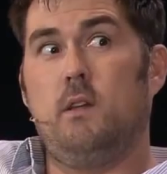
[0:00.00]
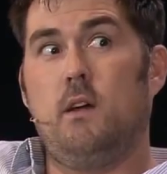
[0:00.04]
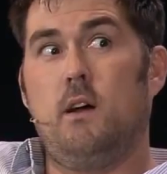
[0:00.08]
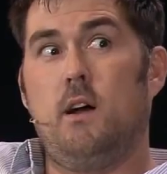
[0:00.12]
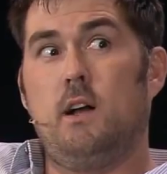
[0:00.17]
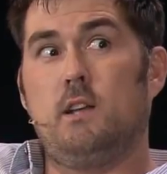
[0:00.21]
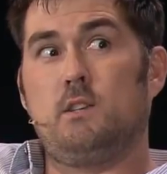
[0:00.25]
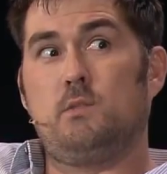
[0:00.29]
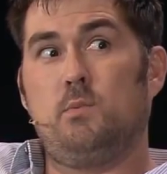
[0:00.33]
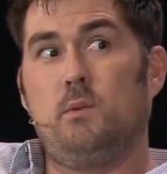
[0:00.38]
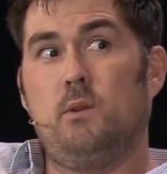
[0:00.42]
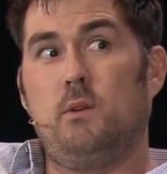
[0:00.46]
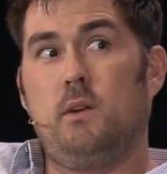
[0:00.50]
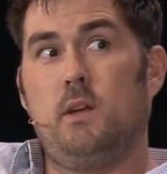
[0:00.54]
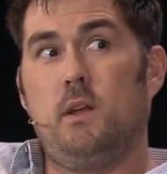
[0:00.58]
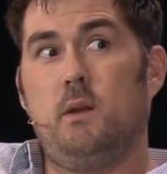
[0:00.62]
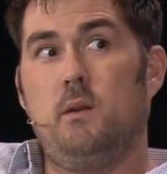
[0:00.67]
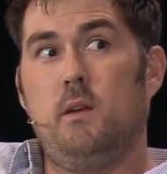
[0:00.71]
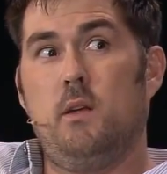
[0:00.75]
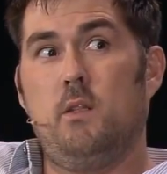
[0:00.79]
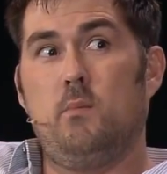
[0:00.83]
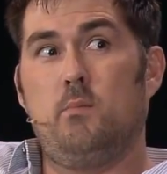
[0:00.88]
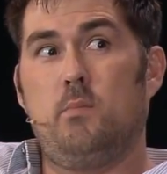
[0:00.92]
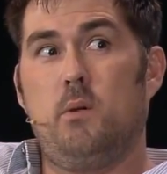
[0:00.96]
to the hospital and get
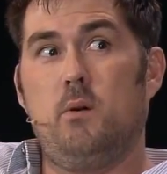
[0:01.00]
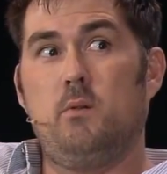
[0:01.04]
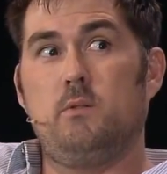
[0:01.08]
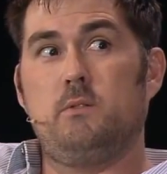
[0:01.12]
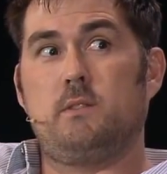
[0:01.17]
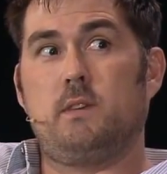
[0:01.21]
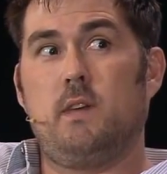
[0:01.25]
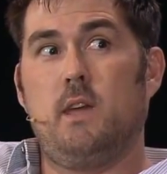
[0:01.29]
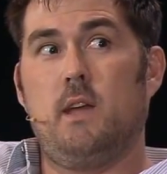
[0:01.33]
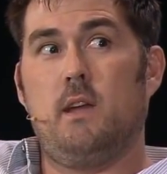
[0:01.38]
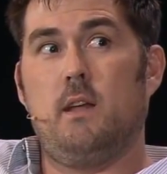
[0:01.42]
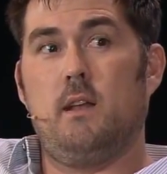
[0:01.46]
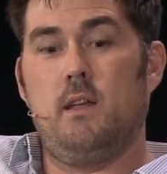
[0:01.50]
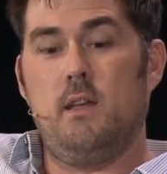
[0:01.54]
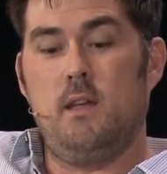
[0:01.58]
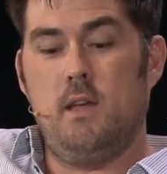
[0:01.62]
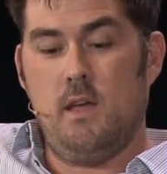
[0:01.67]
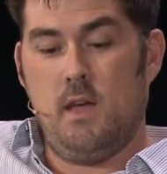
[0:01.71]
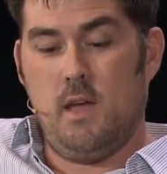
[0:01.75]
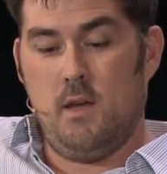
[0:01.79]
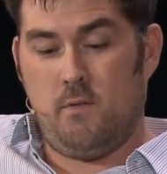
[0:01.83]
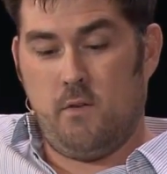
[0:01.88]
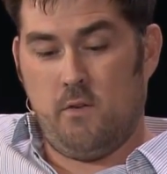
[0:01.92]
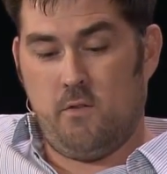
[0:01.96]
another bone scan.
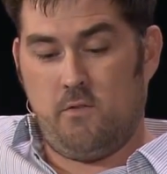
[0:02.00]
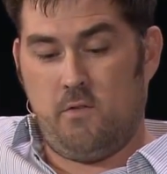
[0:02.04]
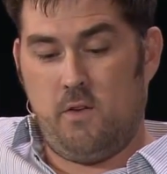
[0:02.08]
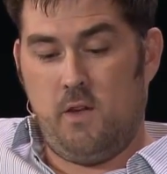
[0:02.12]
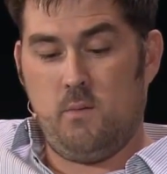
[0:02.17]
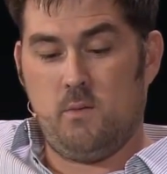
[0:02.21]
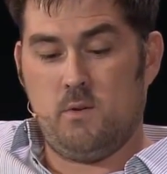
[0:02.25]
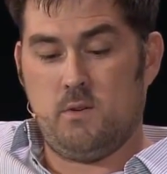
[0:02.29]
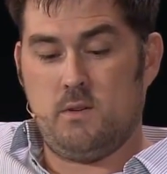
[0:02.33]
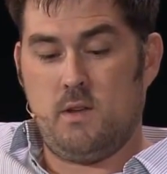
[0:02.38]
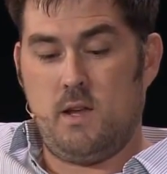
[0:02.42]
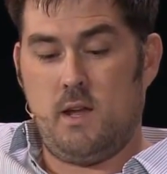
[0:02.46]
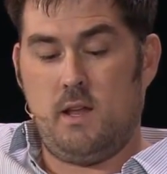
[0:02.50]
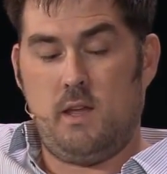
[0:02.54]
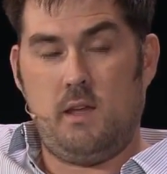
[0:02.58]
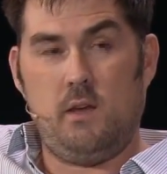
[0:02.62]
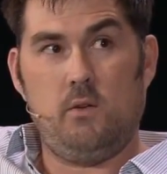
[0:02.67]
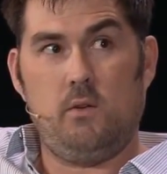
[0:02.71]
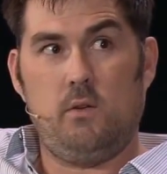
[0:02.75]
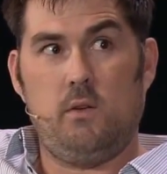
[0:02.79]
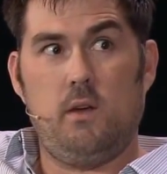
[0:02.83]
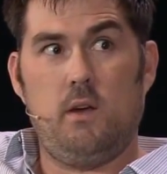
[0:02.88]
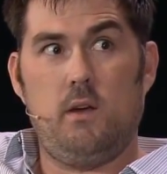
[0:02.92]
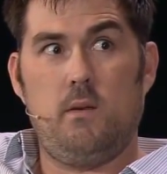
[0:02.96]
If your femur's not
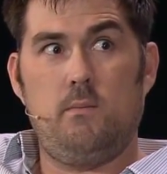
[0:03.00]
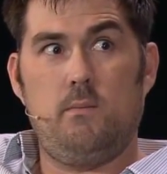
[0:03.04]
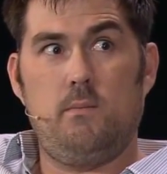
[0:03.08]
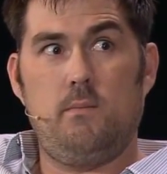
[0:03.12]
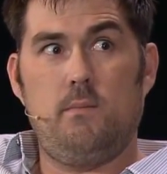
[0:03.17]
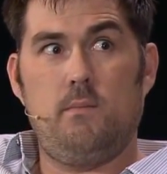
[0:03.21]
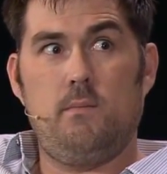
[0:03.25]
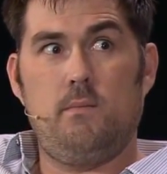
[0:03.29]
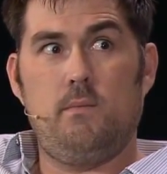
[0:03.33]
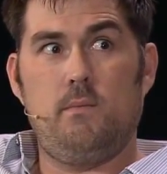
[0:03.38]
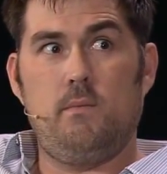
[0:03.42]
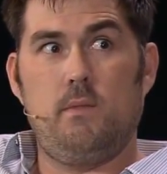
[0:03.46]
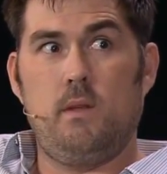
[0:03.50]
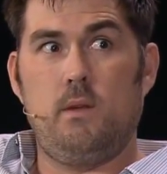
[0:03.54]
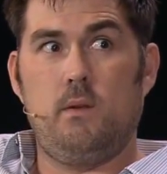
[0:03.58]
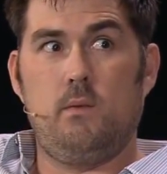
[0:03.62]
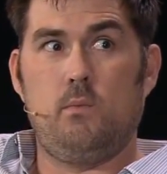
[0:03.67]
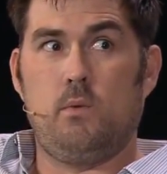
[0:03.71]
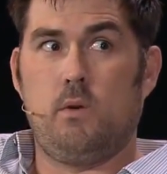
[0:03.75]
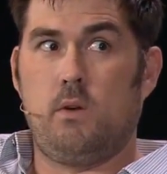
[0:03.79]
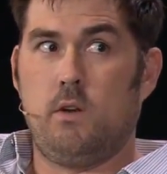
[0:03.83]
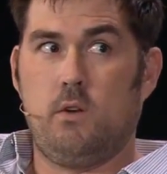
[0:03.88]
healed up, then we're